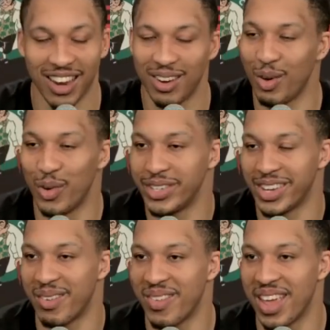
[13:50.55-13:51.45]
I knew I wasn't
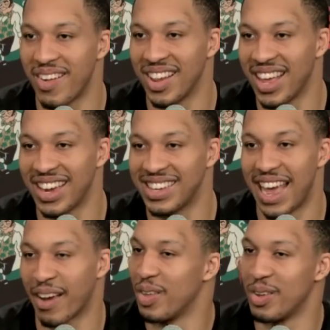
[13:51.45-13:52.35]
gonna be able to like
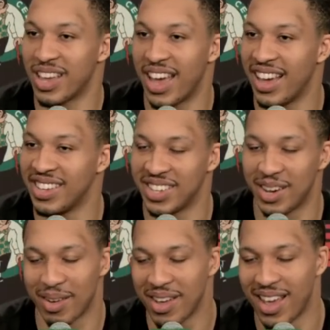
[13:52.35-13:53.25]
tackle those guys.
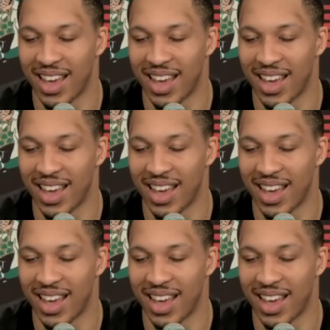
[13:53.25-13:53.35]
So